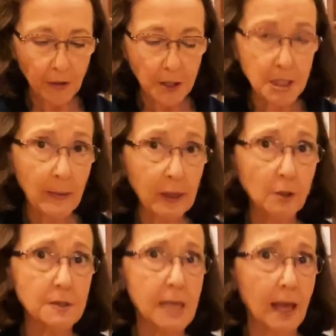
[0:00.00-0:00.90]
the
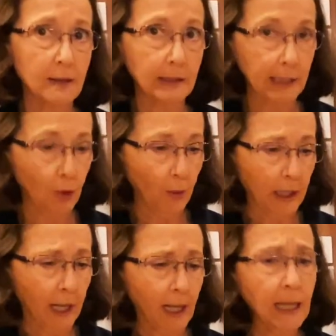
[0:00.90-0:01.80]
tomatoes and the
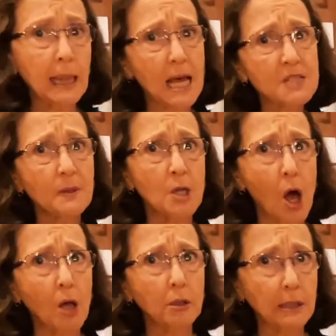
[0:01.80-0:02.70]
linguine. And last but
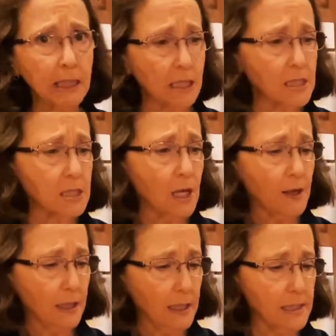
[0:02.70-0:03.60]
not least
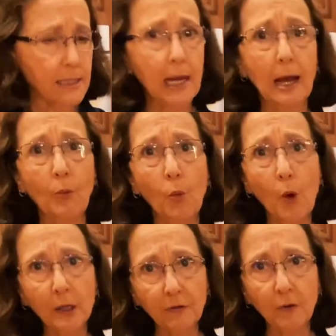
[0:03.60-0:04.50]
is the
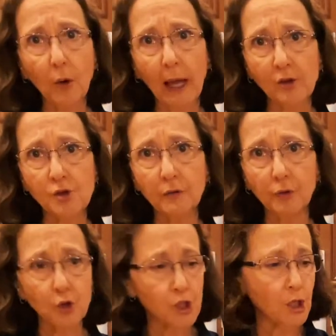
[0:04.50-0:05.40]
wonderful extra
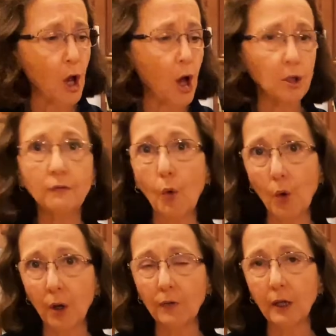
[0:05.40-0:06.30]
virgin olive
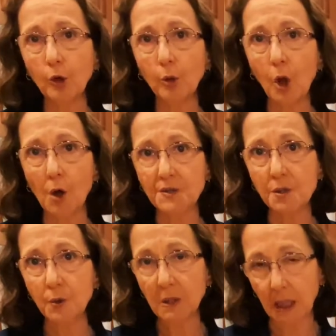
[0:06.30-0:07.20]
oil that you will also
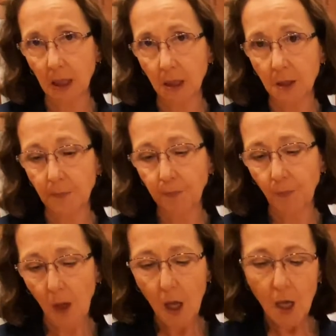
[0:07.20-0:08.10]
need.
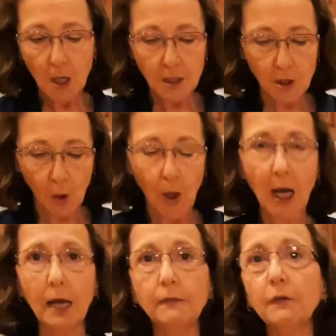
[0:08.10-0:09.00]
So
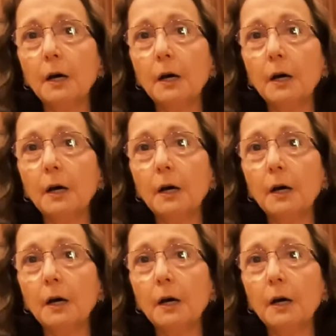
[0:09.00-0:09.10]
I've